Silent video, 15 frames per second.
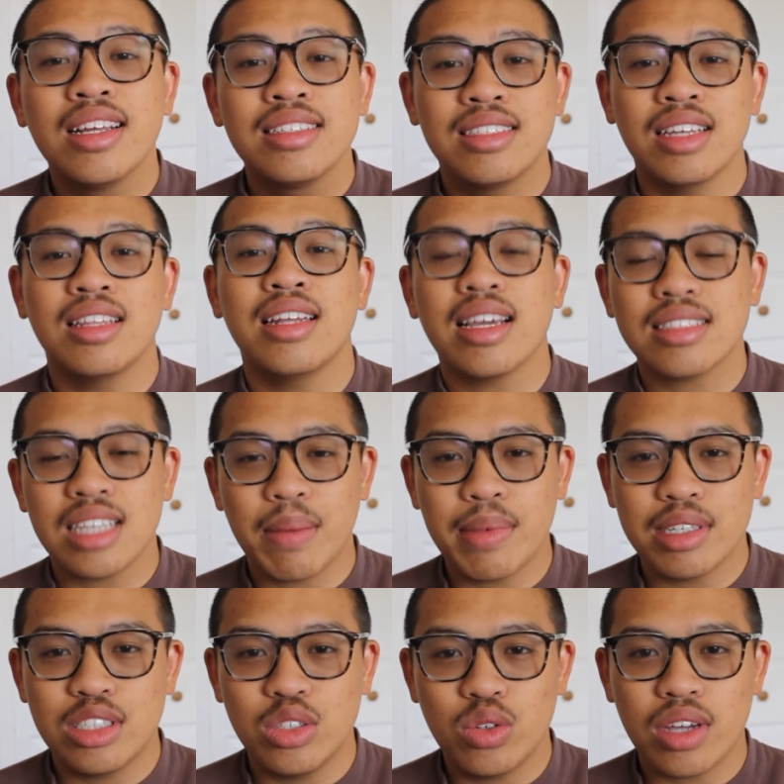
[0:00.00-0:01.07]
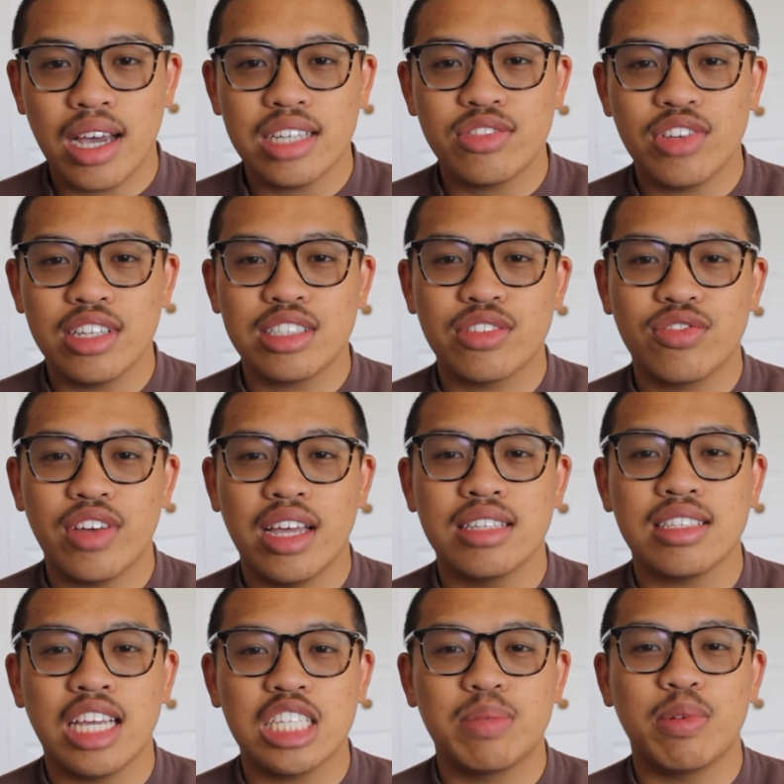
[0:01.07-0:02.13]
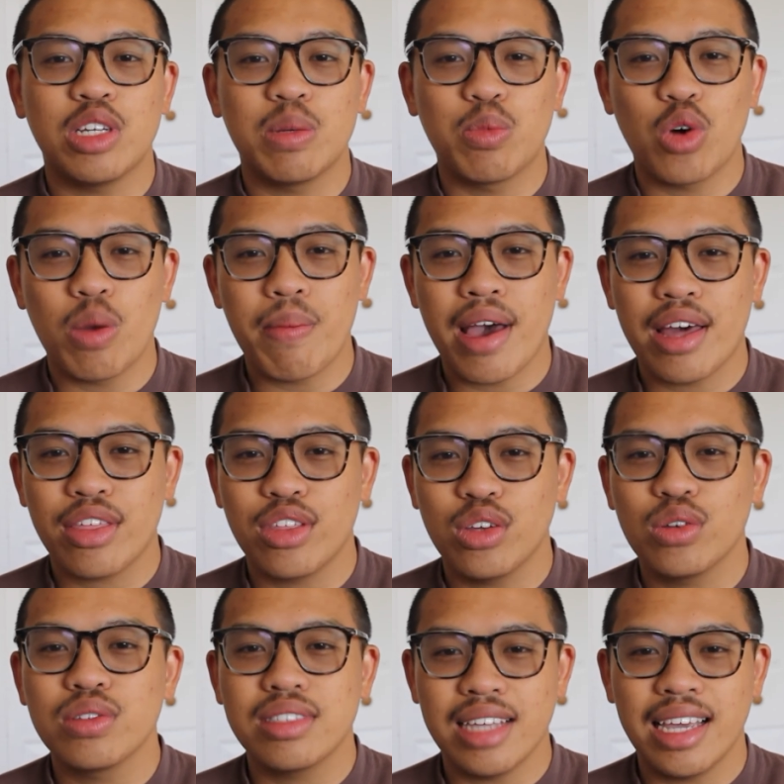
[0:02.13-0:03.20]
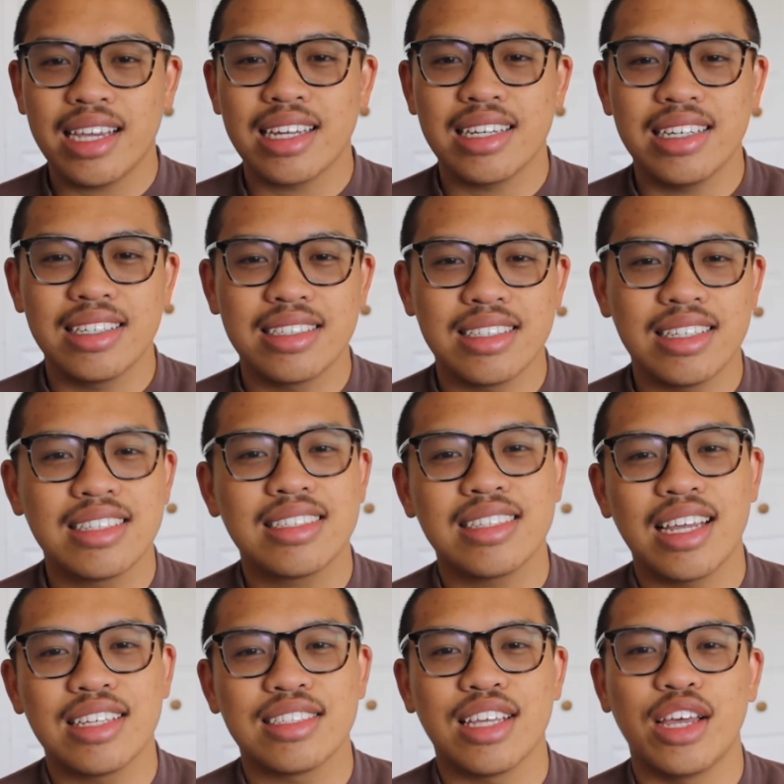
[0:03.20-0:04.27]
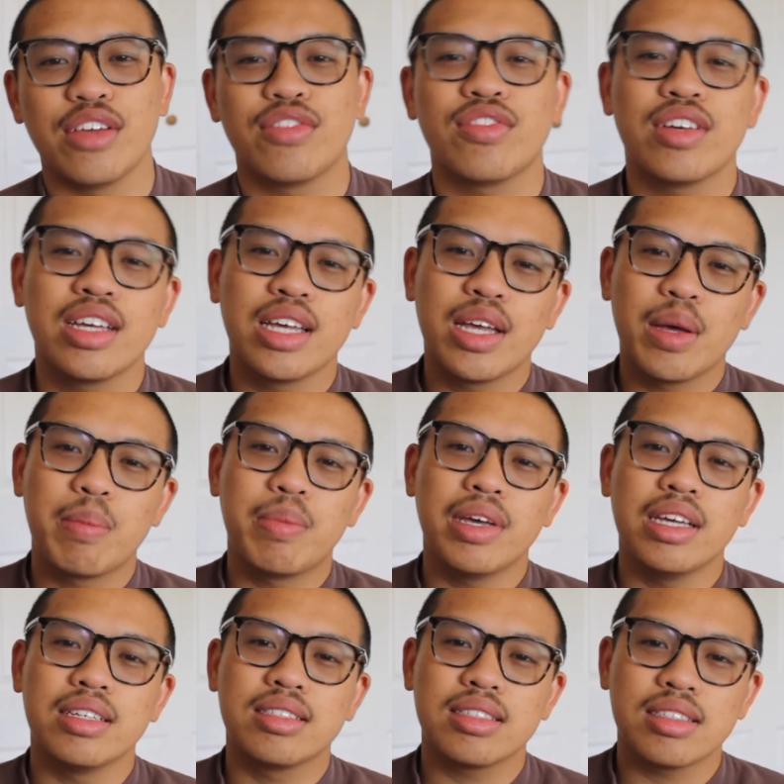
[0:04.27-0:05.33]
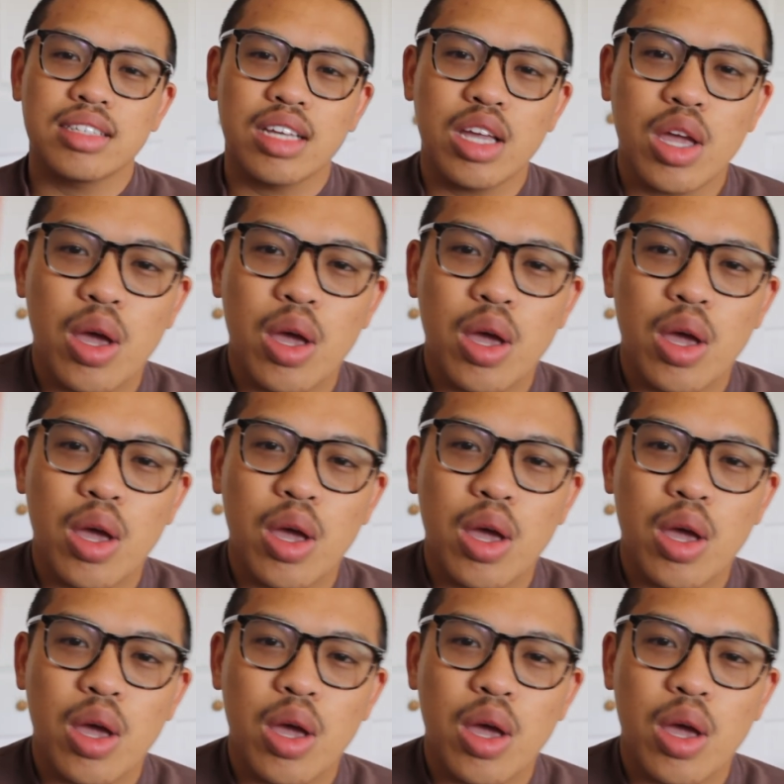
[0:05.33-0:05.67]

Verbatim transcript: Till the next time I see you guys face to face, it's been your boy Matthew. Take it easy, stay safe, peace.